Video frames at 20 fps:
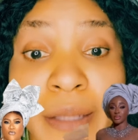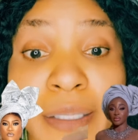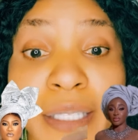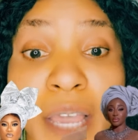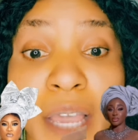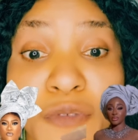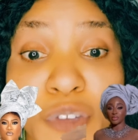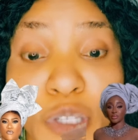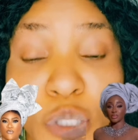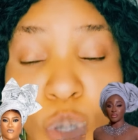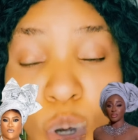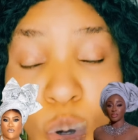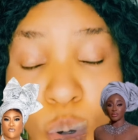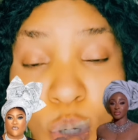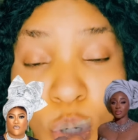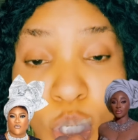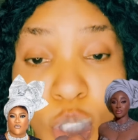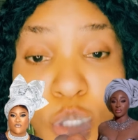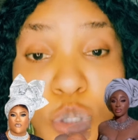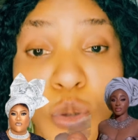
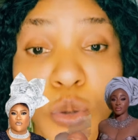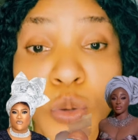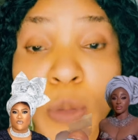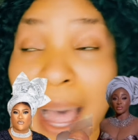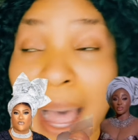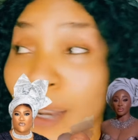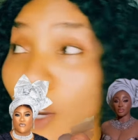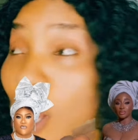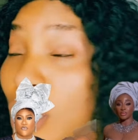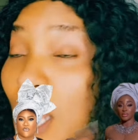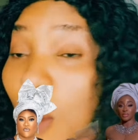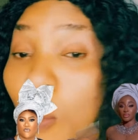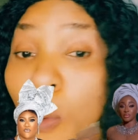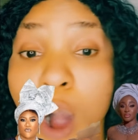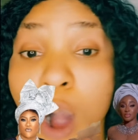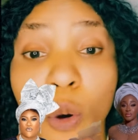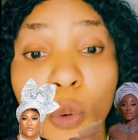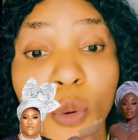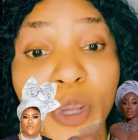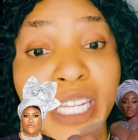Davido. I know they
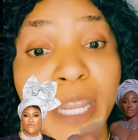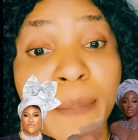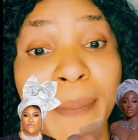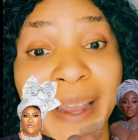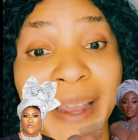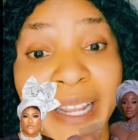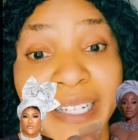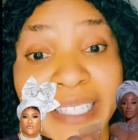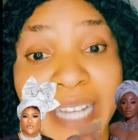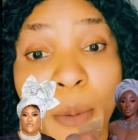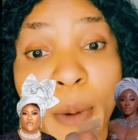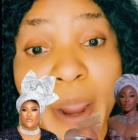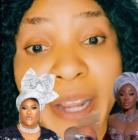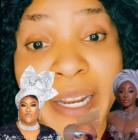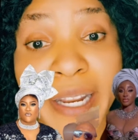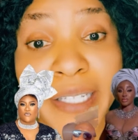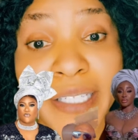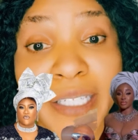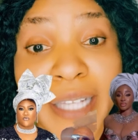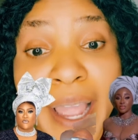work with the manager where
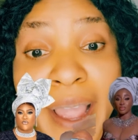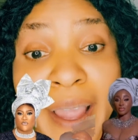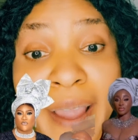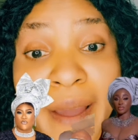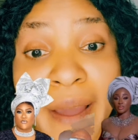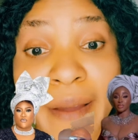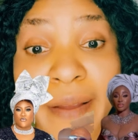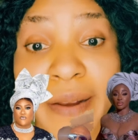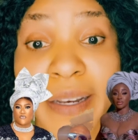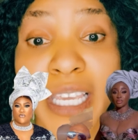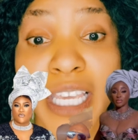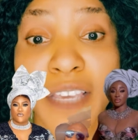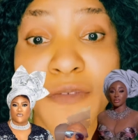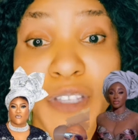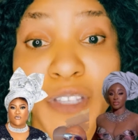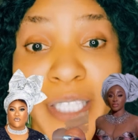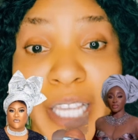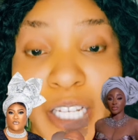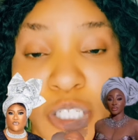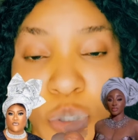they share the
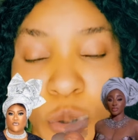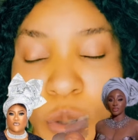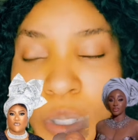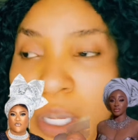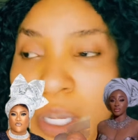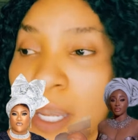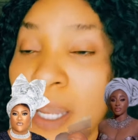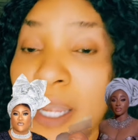invitation.